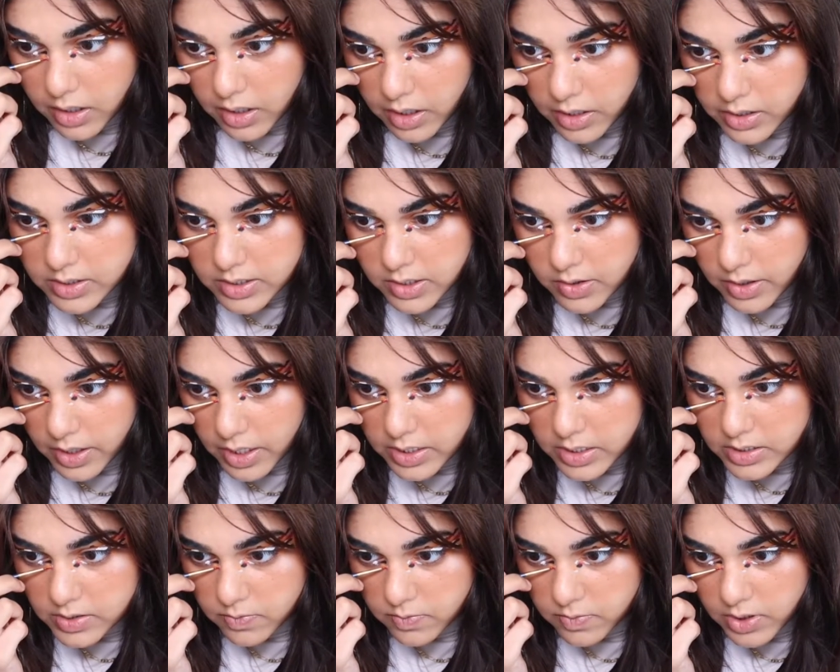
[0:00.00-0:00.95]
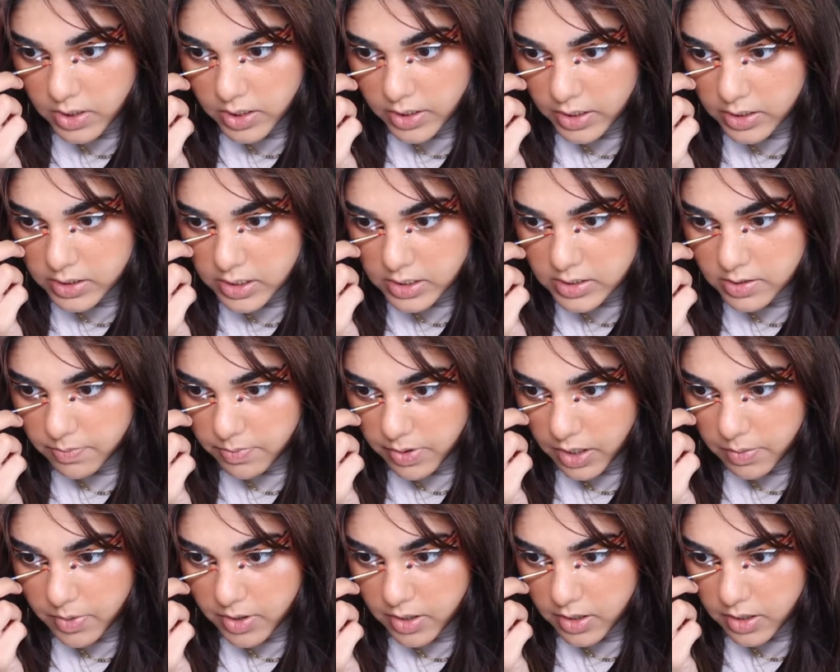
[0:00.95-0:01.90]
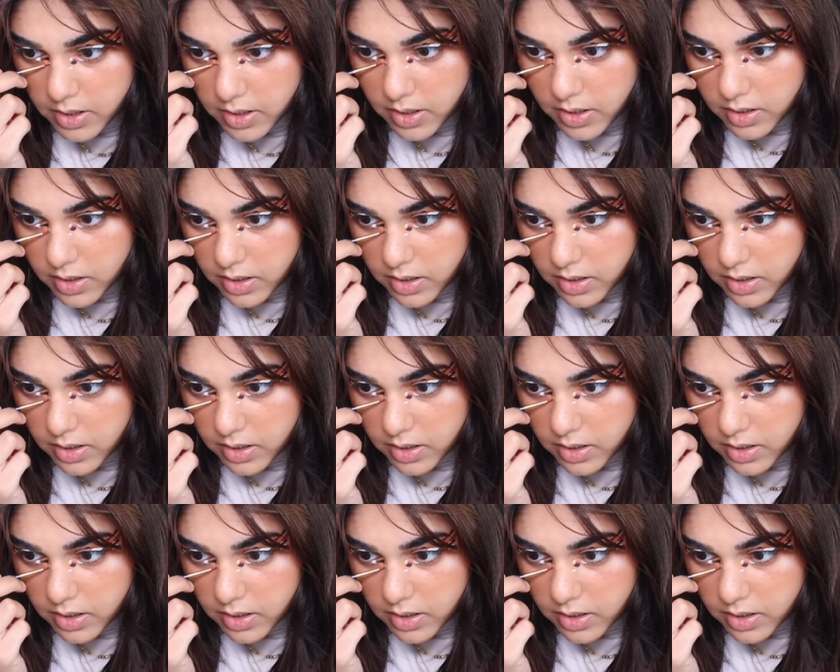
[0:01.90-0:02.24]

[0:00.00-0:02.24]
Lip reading: Also, I just really like Jason Bateman.